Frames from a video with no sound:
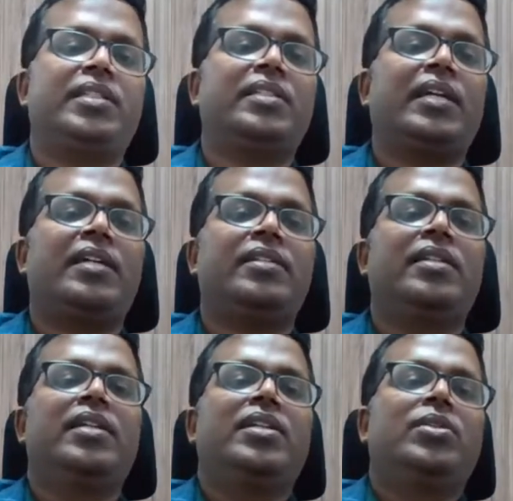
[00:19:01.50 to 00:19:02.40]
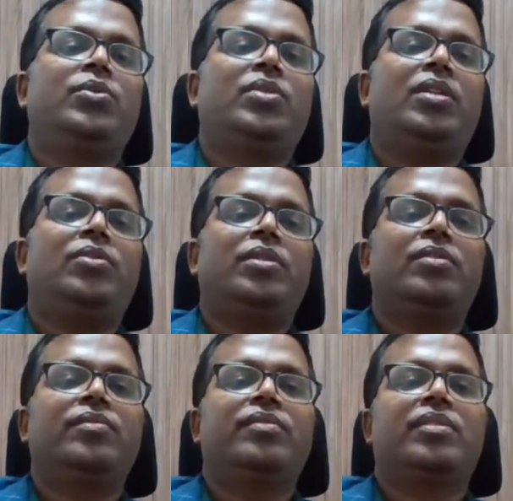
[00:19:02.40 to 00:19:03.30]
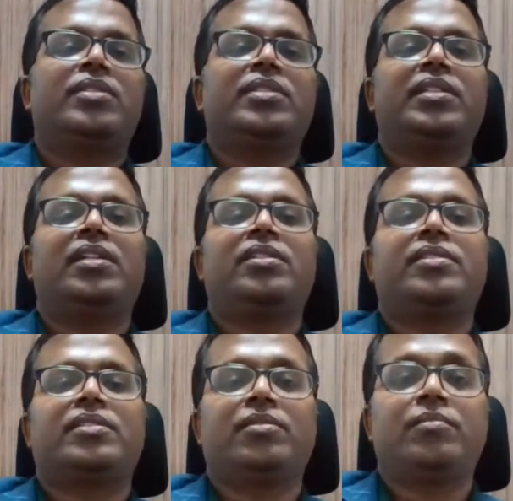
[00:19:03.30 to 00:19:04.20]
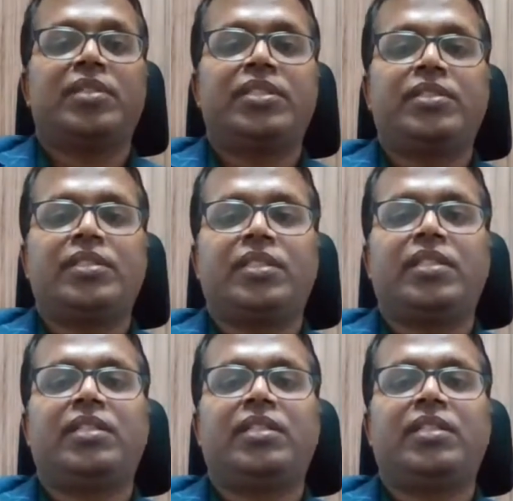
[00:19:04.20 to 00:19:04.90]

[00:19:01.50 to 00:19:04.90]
that, usually we go for serial ultrasound monitoring,